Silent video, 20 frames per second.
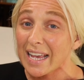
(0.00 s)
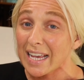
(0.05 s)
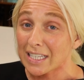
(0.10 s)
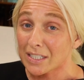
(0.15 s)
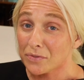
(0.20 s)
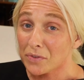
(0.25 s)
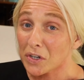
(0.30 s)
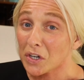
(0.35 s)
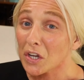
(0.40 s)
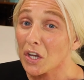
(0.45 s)

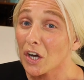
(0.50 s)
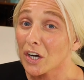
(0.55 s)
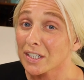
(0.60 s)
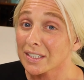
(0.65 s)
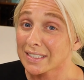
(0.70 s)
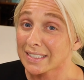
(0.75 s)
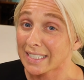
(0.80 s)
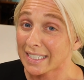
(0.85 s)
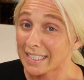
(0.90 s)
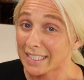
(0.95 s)
It's very
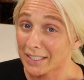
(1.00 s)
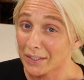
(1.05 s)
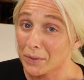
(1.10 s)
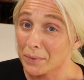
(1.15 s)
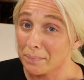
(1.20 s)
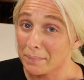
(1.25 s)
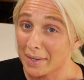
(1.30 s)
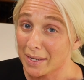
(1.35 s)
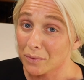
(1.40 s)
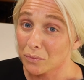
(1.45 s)
hard to
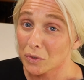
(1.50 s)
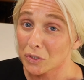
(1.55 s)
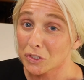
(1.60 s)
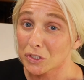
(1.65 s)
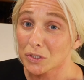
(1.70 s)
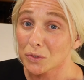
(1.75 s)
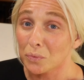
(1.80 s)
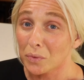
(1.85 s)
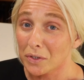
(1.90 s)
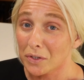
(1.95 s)
kill mint,
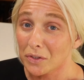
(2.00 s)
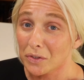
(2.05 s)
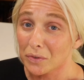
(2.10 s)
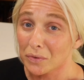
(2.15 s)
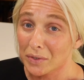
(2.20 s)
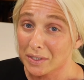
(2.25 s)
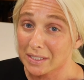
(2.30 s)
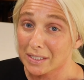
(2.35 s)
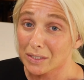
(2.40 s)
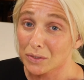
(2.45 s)
which is one of
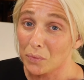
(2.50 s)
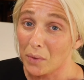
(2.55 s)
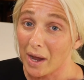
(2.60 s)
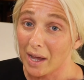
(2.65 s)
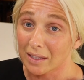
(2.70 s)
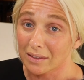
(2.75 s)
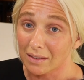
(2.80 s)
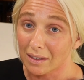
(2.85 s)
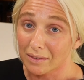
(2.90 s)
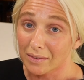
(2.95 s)
the reasons
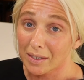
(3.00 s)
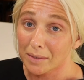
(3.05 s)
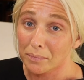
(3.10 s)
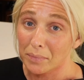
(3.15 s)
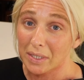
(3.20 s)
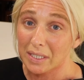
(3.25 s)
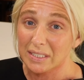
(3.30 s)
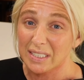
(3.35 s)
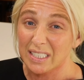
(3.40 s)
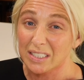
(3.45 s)
why I love
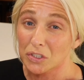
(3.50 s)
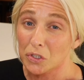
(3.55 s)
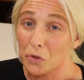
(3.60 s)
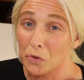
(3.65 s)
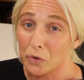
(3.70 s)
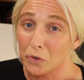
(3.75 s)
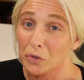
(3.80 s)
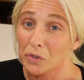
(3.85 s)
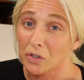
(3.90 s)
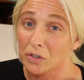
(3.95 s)
it, because as a
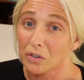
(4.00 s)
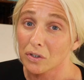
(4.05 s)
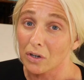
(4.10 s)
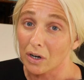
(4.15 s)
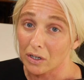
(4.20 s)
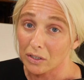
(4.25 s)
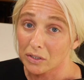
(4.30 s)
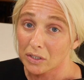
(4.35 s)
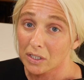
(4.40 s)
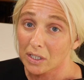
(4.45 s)
third-year
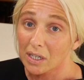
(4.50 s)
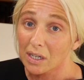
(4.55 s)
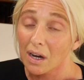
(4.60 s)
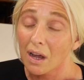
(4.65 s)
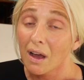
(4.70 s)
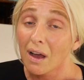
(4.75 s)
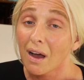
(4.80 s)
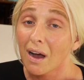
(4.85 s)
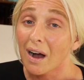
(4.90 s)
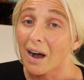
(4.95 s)

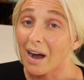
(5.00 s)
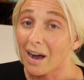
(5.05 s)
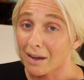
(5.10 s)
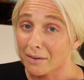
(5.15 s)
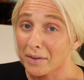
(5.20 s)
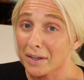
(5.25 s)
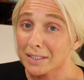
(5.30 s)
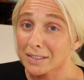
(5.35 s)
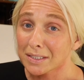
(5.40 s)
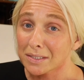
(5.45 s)
gardener,
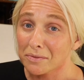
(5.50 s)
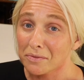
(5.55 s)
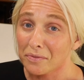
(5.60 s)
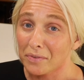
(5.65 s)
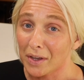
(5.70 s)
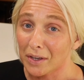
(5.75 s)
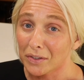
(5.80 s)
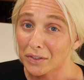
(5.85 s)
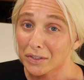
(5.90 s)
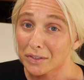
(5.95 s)
I've had some
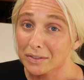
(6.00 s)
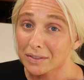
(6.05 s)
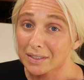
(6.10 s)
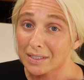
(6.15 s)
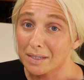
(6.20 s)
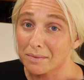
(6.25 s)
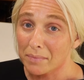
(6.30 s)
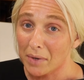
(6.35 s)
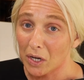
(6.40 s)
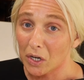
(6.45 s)

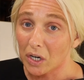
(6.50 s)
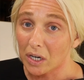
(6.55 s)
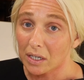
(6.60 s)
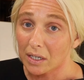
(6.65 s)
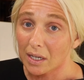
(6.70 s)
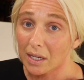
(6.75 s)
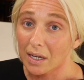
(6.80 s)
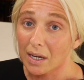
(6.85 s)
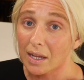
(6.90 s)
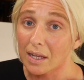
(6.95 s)
failures in my
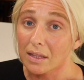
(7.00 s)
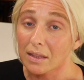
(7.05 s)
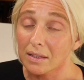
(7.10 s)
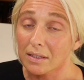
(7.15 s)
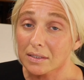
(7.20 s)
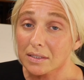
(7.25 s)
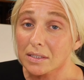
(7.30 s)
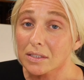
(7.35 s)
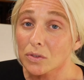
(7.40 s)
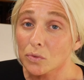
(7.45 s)
garden,
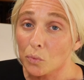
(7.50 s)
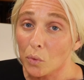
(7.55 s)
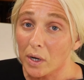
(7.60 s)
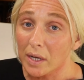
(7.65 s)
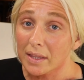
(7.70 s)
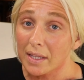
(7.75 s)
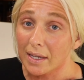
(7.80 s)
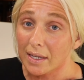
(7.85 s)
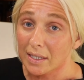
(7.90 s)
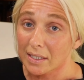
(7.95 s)
and this is
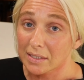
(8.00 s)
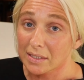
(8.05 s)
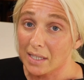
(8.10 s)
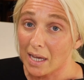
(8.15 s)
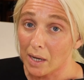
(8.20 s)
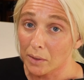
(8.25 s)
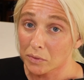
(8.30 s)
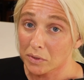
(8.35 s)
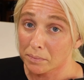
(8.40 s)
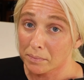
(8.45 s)
one that has
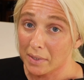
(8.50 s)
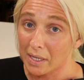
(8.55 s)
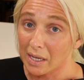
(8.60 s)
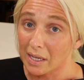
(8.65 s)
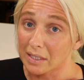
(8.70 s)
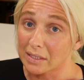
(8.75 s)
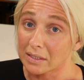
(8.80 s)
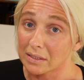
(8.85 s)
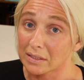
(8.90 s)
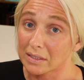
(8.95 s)
helped
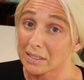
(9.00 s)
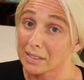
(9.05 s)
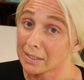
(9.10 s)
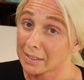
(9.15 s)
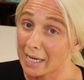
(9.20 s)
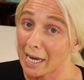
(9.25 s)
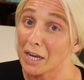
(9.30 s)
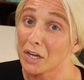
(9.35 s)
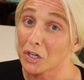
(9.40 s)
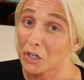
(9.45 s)
me to
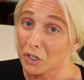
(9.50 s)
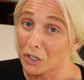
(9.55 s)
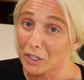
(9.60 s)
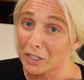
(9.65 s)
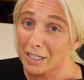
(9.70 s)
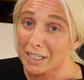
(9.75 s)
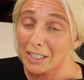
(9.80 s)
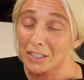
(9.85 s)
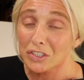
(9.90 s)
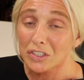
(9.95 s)
stay
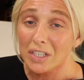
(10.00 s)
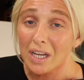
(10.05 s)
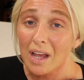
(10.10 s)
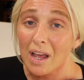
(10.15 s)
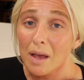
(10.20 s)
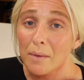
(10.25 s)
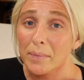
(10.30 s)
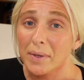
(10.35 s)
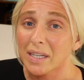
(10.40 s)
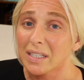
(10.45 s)
encouraged,
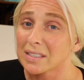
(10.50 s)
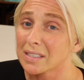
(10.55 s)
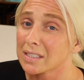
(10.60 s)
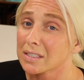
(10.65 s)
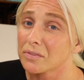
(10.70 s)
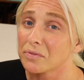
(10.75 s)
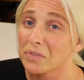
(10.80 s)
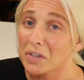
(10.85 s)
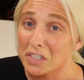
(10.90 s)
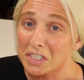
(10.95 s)
because
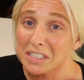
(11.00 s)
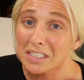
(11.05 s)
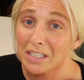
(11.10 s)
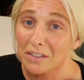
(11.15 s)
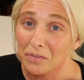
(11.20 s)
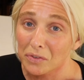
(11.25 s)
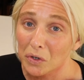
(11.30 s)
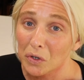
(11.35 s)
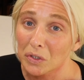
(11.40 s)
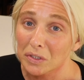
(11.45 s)
it's very
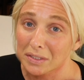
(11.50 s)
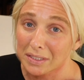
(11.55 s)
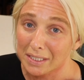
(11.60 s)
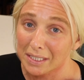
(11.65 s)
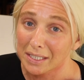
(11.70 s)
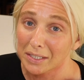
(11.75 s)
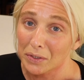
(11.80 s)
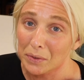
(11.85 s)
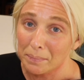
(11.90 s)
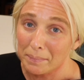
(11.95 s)
difficult
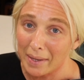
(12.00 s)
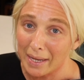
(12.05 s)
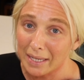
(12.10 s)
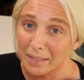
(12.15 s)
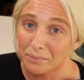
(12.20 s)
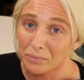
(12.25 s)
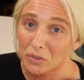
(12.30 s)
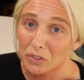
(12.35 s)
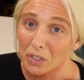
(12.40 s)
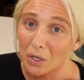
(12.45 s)
to kill
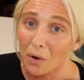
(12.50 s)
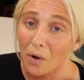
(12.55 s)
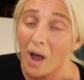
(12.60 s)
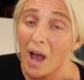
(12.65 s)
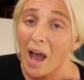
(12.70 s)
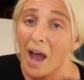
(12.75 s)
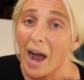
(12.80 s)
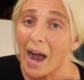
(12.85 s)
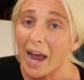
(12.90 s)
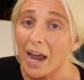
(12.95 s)
mint. So
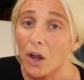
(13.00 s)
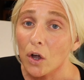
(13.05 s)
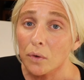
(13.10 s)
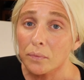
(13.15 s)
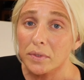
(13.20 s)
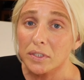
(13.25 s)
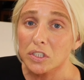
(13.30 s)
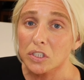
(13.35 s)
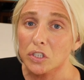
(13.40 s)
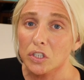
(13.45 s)
I
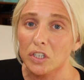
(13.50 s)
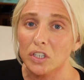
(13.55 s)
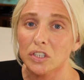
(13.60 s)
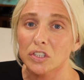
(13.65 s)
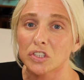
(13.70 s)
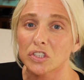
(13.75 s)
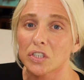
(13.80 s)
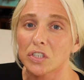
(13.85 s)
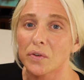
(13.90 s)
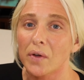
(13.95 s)
hope this
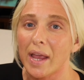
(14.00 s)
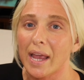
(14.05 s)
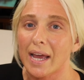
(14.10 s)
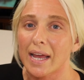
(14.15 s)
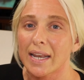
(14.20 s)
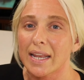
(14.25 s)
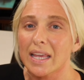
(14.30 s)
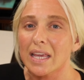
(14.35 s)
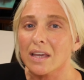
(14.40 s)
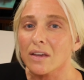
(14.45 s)
encouraged you,
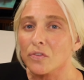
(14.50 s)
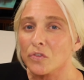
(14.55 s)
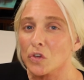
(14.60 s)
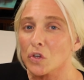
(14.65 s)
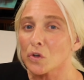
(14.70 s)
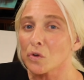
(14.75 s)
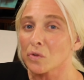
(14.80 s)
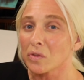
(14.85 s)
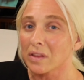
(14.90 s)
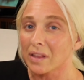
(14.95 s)
and if
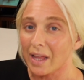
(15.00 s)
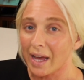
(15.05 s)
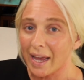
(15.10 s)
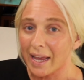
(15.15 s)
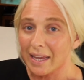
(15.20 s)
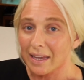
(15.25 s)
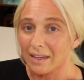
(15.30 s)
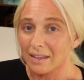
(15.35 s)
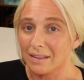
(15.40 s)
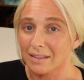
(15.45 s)
you
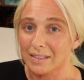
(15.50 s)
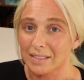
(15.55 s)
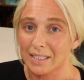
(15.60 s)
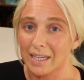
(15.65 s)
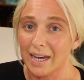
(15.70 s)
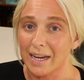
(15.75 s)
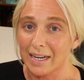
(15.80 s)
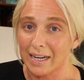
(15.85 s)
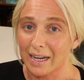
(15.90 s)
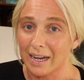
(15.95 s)
like this
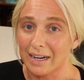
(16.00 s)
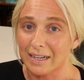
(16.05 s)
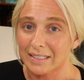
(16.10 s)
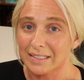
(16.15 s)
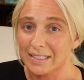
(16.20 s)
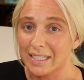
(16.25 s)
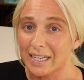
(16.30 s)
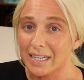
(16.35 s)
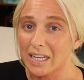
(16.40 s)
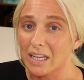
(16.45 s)
kind of
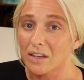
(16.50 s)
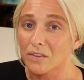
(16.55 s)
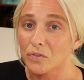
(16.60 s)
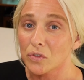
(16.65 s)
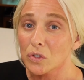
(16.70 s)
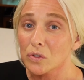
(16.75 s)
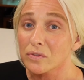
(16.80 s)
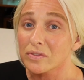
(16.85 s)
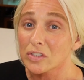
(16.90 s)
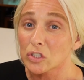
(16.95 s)
content,
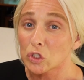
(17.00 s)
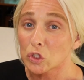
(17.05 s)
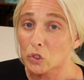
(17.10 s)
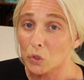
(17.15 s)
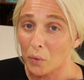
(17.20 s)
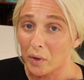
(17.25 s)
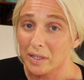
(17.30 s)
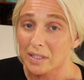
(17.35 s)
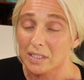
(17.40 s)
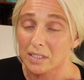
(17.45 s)
if you've
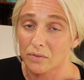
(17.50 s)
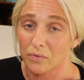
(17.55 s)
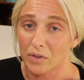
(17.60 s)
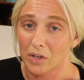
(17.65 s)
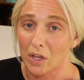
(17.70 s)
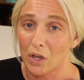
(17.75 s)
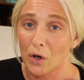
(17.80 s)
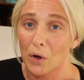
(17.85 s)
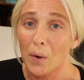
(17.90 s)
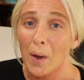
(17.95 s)
enjoyed this
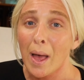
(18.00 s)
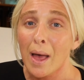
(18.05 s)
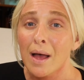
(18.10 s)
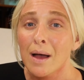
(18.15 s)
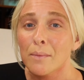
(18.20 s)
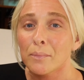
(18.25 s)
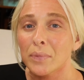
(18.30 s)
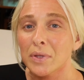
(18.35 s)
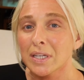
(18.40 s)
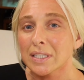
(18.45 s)
video,
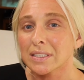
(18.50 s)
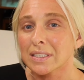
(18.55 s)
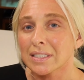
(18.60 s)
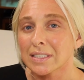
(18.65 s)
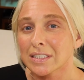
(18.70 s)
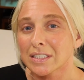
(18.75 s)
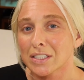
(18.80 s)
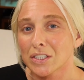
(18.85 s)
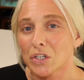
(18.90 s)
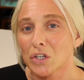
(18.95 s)
please
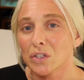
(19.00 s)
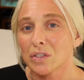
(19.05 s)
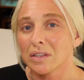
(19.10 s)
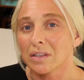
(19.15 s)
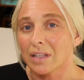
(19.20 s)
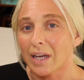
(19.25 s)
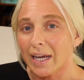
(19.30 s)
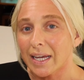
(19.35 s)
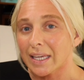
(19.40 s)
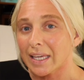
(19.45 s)

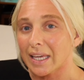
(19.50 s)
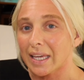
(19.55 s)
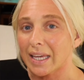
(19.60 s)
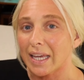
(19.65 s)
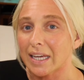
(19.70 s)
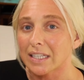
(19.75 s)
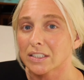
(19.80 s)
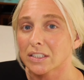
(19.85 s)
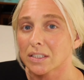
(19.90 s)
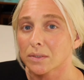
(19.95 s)
consider
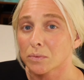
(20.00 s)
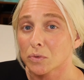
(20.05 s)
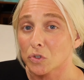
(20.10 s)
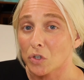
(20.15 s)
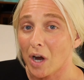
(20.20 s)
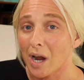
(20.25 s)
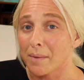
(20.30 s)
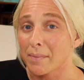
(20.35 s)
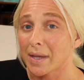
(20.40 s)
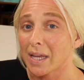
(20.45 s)
liking and
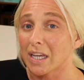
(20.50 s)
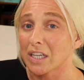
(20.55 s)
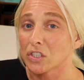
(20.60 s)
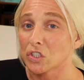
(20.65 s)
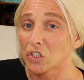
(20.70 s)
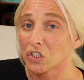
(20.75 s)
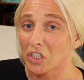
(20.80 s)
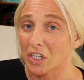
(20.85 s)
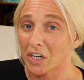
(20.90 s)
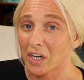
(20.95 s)
subscribing
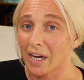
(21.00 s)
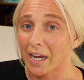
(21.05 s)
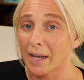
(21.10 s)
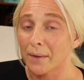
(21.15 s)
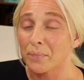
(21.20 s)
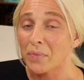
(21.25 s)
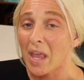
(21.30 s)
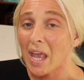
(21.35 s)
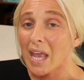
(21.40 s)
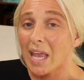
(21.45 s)
and
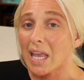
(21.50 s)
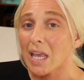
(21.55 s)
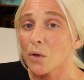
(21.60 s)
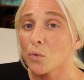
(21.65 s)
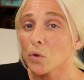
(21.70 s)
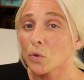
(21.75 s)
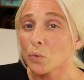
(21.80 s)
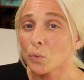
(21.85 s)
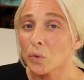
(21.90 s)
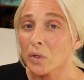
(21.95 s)
sharing. It
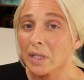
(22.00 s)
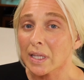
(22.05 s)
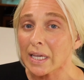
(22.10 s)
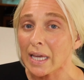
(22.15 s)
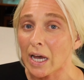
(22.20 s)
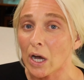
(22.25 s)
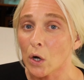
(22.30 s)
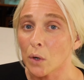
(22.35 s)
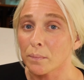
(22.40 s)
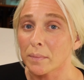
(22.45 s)
would really
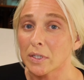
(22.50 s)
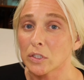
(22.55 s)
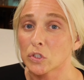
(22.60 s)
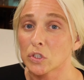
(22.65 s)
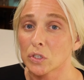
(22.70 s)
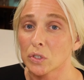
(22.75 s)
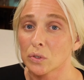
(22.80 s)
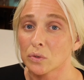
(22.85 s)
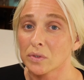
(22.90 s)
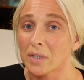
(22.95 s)
help me
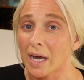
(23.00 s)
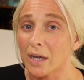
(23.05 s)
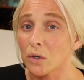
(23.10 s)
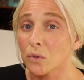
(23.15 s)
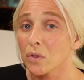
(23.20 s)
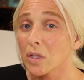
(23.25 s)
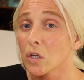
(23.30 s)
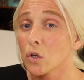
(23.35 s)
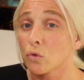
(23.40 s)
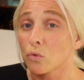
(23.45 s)
to not
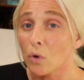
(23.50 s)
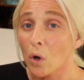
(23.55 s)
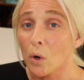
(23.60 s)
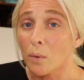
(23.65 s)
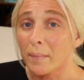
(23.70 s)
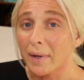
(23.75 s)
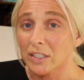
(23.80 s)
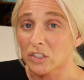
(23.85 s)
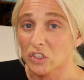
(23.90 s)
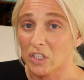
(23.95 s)
only
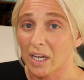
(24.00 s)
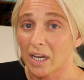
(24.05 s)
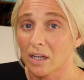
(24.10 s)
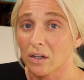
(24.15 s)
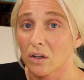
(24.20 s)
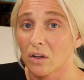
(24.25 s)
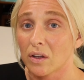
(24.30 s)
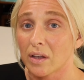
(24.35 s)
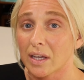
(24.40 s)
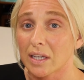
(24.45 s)
grow my
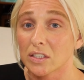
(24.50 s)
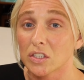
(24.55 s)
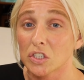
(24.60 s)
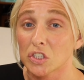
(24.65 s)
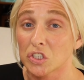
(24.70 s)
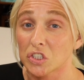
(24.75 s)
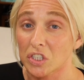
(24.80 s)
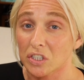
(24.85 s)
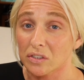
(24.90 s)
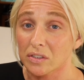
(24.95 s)
channel and to
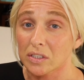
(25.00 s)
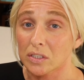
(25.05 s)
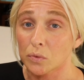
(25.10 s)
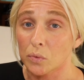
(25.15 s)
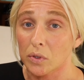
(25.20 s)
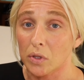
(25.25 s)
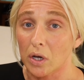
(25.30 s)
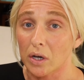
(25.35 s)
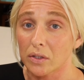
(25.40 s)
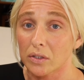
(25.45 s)
share
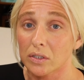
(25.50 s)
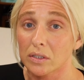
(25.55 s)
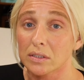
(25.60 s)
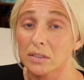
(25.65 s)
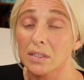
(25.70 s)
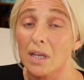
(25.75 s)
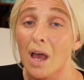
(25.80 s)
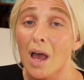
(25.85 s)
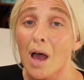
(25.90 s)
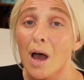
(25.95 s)
this with
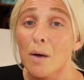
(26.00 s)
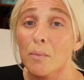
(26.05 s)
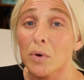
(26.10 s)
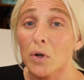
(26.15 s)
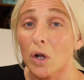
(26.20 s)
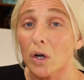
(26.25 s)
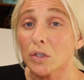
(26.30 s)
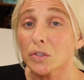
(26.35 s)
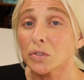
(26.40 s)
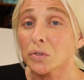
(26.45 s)
others,
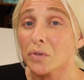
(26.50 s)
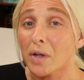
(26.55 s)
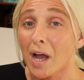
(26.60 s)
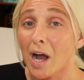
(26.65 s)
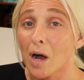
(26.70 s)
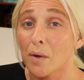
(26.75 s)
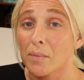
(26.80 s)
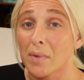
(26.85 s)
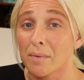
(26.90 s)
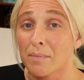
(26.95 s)
but also to
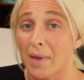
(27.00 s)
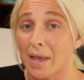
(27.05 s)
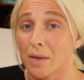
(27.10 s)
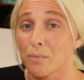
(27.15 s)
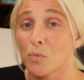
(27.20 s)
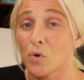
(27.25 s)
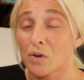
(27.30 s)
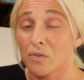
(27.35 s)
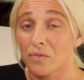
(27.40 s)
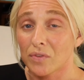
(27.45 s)
help me
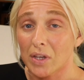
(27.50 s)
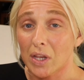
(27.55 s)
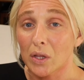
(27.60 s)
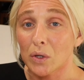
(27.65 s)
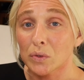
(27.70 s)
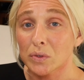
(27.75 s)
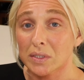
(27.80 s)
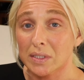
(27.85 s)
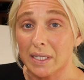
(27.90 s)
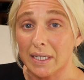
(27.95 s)
make more
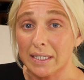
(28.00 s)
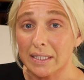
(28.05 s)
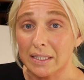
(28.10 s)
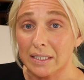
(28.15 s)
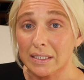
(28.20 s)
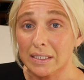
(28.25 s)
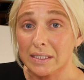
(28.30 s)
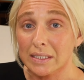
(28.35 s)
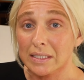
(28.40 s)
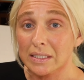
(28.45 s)
videos like
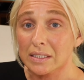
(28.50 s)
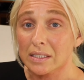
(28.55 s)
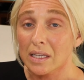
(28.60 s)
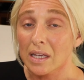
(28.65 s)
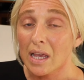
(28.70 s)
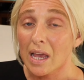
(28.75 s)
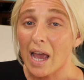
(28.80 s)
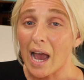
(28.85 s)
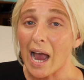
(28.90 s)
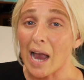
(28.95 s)

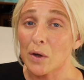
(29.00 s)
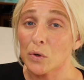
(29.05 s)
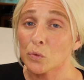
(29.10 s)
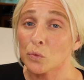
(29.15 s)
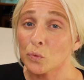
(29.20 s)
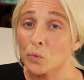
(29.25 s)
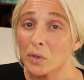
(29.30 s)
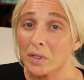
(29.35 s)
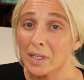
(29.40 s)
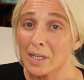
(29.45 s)
this. I
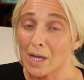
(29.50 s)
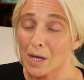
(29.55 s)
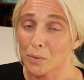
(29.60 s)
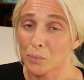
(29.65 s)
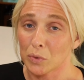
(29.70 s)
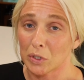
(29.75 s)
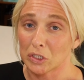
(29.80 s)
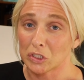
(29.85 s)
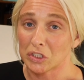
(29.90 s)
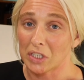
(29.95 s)
would really
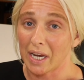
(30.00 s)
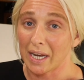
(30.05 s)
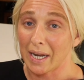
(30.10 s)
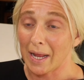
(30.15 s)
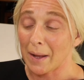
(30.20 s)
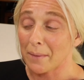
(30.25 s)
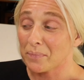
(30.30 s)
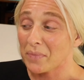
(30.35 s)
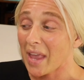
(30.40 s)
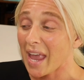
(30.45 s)
appreciate
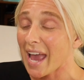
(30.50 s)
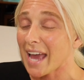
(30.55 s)
it.